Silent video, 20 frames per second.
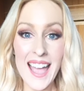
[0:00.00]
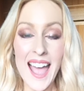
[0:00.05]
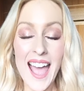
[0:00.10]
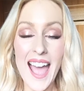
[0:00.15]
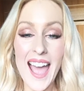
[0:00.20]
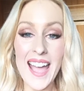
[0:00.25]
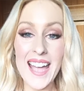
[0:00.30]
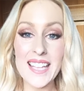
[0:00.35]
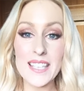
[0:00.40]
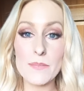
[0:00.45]

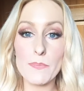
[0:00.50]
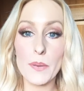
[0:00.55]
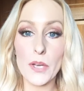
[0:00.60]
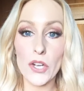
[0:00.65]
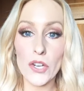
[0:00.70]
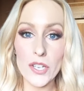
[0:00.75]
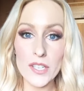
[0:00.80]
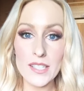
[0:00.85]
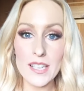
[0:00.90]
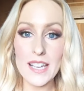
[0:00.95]
And
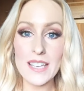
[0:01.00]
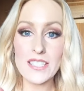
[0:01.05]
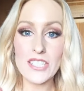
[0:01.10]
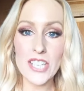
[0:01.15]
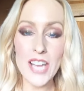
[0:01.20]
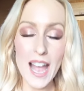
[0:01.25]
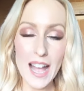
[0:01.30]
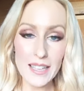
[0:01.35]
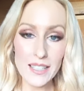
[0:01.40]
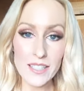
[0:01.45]
because I
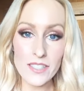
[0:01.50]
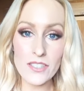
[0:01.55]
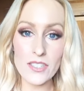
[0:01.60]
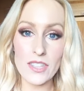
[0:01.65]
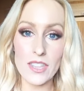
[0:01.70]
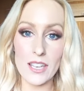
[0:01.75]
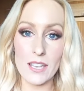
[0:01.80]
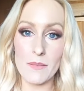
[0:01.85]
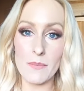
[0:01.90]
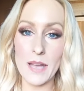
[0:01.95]
challenged
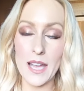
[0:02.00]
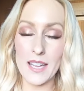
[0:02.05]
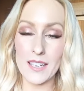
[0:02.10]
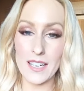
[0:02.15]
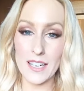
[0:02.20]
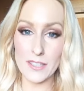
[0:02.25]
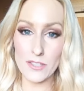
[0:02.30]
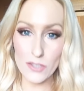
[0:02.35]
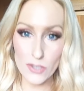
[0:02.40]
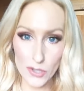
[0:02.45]
them and
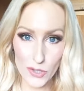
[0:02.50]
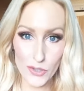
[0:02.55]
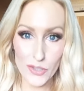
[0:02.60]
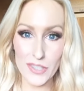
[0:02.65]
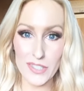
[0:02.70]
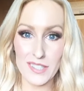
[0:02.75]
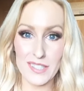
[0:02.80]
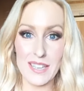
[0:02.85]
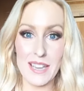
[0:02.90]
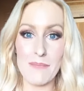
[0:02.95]
I took a
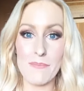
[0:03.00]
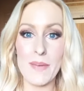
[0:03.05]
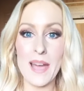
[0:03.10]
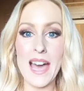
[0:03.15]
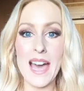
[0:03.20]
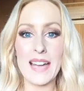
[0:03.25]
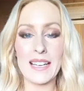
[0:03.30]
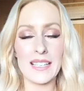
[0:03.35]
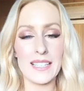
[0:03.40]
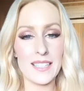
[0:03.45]
step
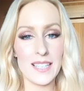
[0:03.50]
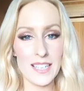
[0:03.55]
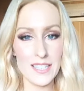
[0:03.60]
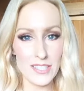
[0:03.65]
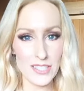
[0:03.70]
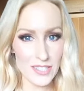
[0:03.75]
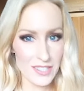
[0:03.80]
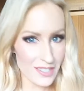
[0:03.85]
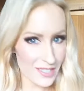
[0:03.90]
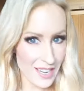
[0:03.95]
back and I
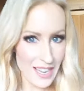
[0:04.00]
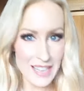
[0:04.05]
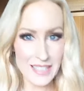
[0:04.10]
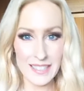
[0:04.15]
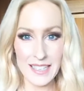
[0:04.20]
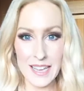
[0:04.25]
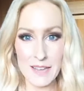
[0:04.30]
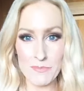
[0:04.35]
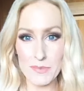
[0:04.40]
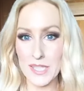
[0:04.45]
just I
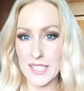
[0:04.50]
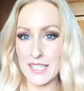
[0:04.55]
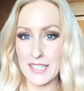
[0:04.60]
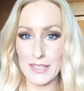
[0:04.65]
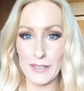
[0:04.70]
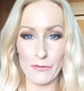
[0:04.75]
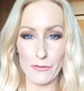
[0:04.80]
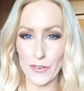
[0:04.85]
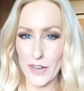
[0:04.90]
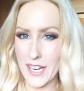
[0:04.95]
kept it in
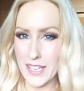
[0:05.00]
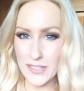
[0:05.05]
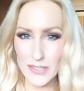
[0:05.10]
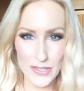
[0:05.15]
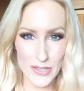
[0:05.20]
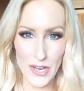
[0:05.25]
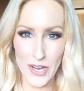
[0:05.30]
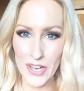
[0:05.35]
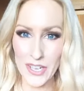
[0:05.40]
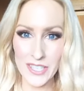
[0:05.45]
the friend
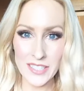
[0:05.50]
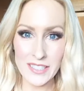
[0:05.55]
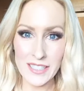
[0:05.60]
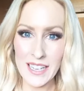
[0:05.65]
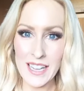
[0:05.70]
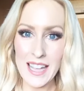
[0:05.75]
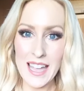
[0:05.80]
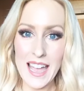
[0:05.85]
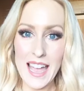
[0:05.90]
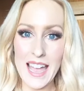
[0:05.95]
zone
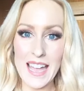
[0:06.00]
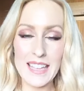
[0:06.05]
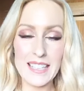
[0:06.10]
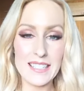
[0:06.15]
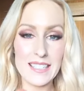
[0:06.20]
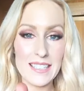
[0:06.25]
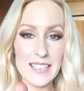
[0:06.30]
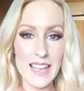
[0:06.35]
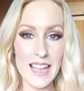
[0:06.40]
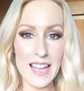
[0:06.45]

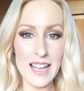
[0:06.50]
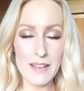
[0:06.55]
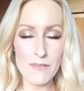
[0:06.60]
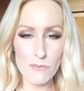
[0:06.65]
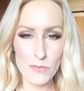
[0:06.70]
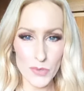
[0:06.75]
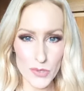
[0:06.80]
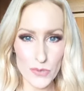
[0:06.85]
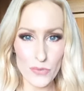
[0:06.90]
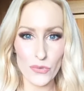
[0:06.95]
and um,
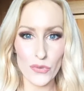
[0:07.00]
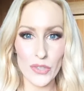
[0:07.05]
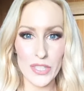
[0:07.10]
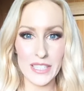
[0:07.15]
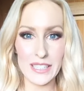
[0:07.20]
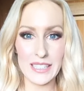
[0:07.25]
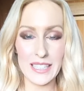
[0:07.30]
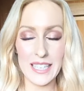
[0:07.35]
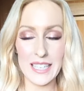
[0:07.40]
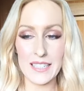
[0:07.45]
was
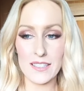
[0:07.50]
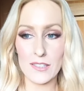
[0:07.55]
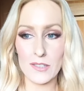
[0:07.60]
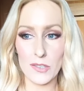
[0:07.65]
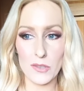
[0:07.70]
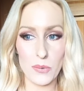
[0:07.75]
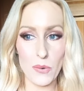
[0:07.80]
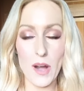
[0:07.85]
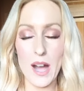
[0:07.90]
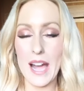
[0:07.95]
really
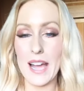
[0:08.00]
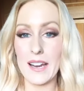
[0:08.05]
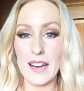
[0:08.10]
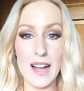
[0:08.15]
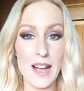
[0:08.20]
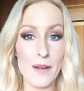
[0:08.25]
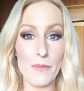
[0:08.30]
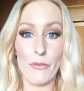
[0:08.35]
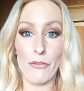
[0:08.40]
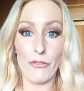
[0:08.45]
quite
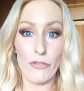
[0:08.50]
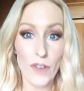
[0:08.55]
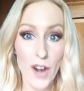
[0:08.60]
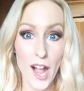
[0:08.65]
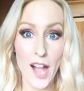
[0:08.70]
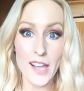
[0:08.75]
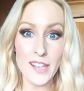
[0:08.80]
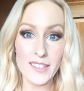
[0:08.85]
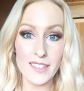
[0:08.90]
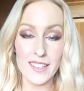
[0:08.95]

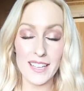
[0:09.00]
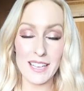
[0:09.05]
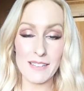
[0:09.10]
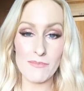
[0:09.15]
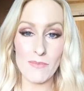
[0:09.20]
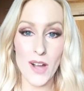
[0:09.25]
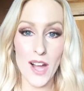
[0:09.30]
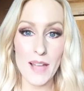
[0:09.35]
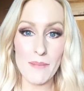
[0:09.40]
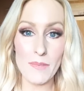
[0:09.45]
upfront in
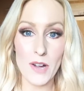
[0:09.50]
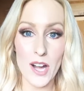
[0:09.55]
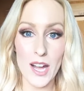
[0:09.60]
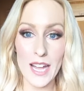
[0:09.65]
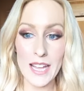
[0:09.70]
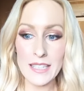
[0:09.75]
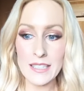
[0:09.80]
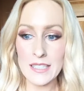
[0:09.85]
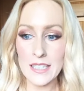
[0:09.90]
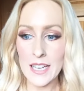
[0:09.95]
my
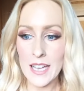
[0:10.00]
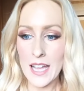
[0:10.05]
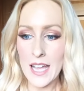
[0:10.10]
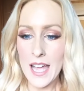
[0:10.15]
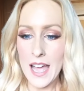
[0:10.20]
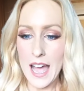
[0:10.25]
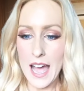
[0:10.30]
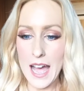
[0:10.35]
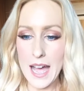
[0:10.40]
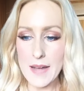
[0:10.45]
mind,
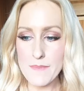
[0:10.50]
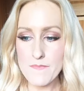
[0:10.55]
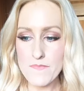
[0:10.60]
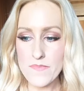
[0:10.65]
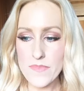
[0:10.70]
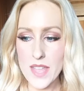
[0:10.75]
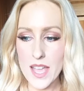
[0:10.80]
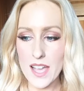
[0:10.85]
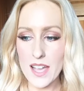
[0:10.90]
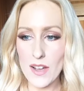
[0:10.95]

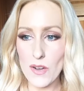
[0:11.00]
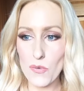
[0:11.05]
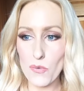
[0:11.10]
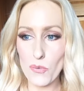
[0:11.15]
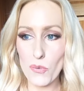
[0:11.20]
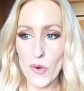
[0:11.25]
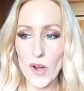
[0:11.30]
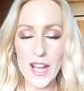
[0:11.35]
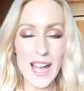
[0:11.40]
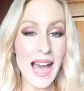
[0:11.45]
um,
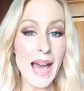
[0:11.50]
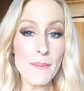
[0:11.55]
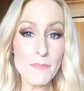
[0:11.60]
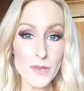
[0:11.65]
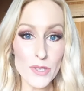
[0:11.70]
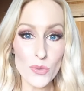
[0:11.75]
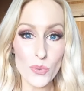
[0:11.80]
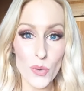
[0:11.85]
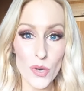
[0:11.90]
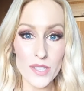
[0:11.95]
what
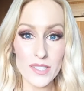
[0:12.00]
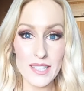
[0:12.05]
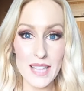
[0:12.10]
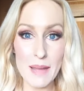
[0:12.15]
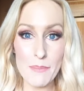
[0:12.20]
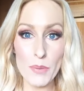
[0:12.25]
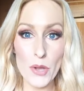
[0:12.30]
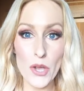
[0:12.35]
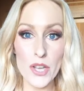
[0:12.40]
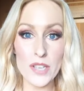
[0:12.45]
happened was
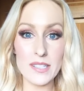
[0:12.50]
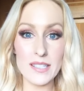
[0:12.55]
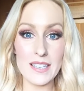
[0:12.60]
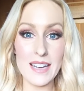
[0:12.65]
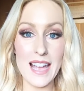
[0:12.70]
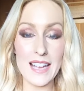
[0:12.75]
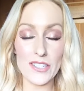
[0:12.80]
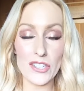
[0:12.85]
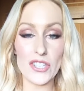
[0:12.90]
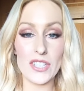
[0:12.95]
that person
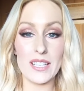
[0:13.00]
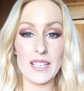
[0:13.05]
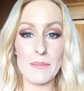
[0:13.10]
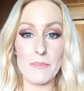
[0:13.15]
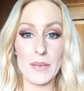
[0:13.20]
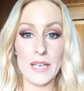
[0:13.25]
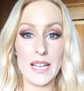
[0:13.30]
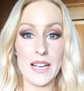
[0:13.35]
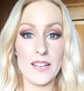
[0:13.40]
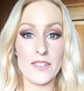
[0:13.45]
actually
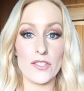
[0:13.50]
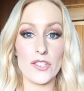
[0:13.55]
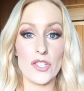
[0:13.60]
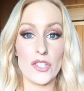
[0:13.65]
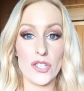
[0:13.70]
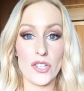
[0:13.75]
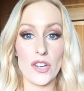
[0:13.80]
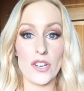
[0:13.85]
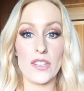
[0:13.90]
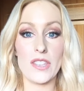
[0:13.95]
begun to
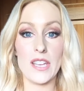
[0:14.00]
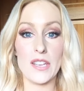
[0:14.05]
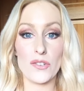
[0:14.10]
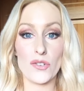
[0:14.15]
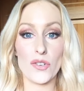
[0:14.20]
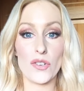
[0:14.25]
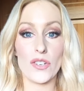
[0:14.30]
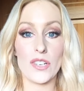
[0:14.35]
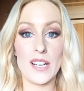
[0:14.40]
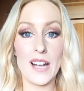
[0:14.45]
show their
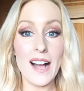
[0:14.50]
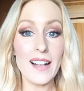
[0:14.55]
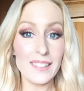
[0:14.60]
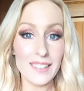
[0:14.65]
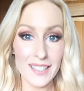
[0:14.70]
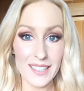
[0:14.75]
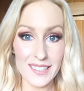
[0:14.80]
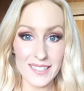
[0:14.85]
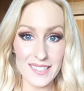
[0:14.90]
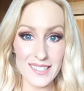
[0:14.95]
true
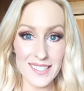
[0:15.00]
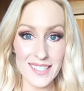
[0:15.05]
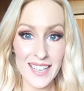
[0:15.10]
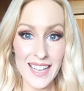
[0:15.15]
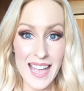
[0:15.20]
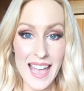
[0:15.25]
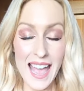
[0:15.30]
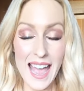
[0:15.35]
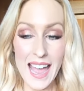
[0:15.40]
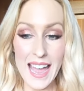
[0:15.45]
colors
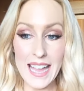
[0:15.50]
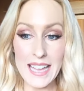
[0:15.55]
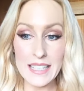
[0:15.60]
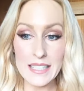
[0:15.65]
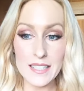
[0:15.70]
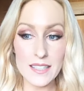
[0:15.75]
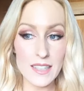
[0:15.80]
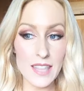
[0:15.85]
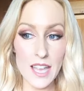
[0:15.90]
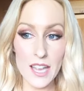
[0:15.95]
and
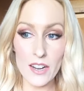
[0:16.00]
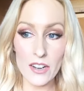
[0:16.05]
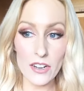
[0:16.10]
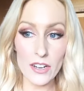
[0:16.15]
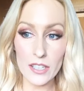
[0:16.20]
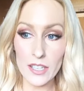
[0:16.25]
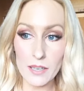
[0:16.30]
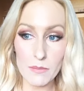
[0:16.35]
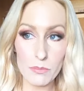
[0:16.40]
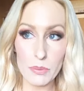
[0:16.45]
they're a
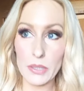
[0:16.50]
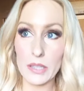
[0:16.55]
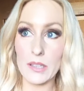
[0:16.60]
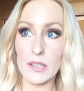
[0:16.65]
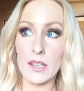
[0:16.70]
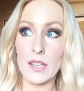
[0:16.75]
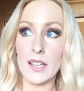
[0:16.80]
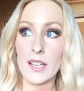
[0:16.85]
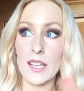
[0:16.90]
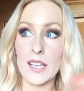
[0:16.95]

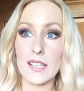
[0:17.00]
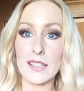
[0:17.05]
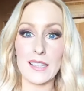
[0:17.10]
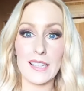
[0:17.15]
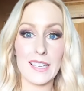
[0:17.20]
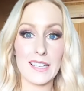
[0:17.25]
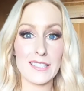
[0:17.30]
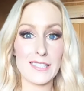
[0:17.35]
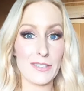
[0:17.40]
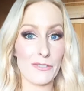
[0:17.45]

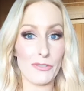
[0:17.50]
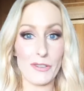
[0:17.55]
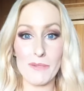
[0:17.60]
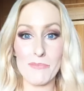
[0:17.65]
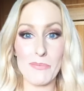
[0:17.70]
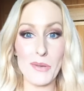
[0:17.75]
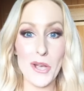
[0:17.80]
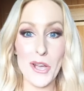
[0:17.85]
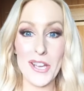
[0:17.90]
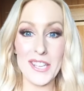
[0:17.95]
completely different
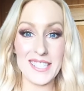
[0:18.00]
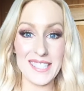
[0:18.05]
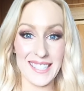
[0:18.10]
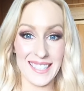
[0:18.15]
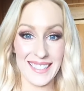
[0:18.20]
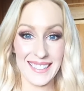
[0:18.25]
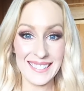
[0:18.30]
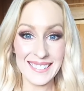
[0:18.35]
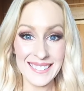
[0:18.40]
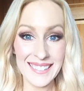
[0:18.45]

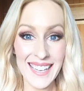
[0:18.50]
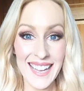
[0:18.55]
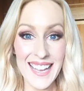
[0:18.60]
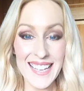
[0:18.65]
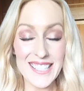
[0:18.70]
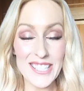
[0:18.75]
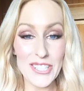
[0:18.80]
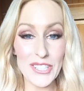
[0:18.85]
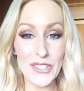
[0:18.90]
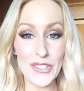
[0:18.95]
person
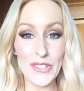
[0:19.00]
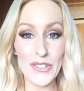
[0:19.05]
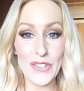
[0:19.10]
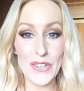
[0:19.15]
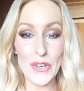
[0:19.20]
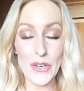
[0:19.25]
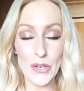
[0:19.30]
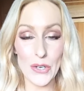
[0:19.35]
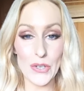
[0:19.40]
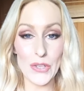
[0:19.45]
to
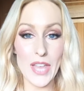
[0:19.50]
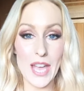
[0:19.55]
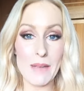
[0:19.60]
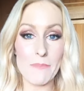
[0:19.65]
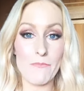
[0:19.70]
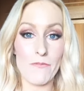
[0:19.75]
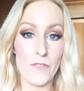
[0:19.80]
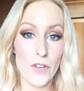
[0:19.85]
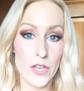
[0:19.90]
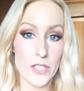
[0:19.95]
who they
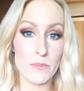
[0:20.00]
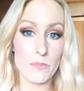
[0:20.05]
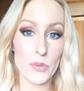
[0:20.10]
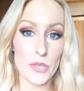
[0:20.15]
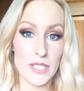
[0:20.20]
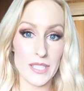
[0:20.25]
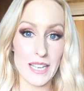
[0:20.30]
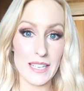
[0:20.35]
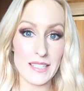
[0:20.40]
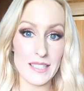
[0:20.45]
first
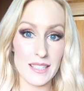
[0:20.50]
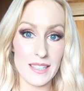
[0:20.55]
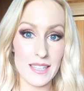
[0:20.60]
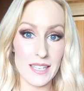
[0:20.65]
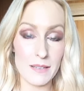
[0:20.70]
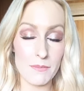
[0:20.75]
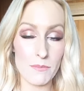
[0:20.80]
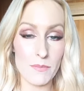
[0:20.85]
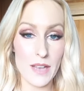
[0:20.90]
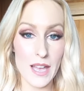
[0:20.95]
presented
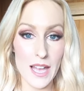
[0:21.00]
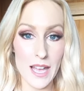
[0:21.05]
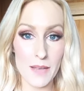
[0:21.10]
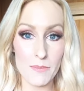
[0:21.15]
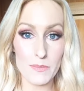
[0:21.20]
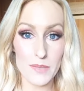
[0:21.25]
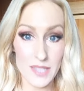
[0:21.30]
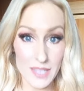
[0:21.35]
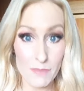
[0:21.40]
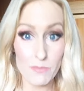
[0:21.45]
them um,
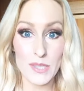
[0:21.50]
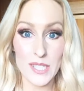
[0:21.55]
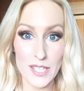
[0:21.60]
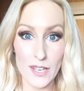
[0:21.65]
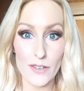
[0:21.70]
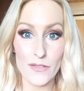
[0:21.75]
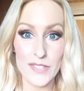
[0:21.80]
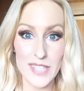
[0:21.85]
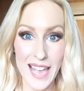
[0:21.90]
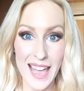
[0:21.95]

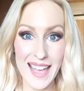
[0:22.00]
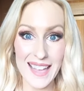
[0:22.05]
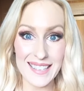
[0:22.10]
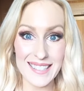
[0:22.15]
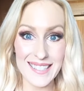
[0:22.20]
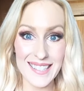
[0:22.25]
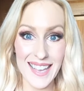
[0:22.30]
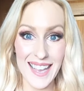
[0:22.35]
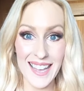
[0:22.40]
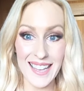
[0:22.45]
themselves
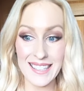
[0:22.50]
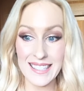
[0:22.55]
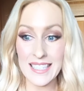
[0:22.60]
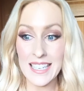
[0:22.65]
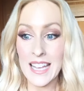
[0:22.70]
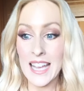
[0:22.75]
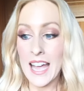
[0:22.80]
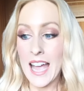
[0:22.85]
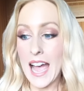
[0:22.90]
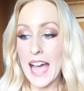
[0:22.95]
as and
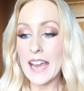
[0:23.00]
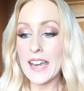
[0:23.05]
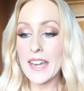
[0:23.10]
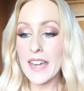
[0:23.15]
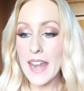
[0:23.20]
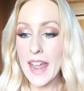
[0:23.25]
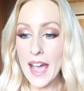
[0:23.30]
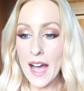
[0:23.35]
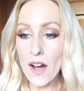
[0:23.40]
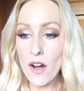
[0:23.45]
and
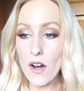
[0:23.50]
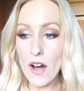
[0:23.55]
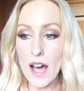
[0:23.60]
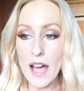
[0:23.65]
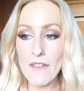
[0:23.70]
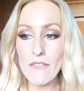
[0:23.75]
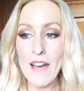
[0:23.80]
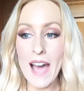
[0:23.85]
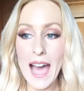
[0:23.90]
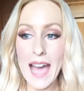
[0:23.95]
now
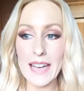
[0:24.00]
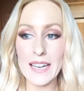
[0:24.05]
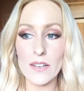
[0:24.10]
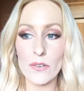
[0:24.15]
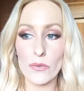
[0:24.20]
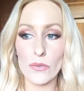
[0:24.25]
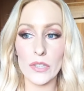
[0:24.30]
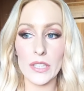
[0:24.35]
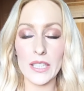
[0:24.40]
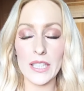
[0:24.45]
i've had a
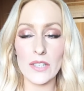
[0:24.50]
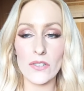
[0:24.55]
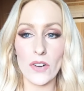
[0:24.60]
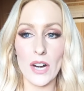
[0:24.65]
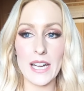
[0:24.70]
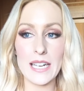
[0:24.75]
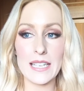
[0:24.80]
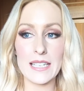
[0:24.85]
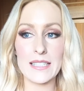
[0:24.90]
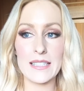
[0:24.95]
really
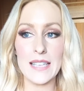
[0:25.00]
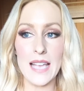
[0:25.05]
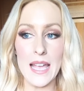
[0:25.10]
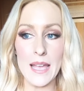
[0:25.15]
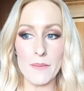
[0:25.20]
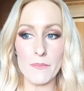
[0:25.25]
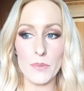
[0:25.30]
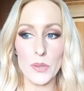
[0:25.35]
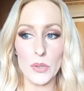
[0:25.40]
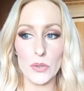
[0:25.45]
great
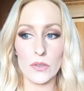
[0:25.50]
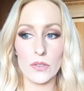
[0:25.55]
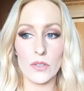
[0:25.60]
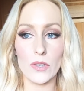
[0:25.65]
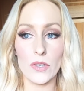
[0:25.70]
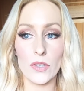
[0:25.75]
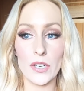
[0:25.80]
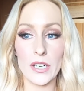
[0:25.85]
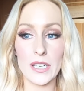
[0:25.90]
example or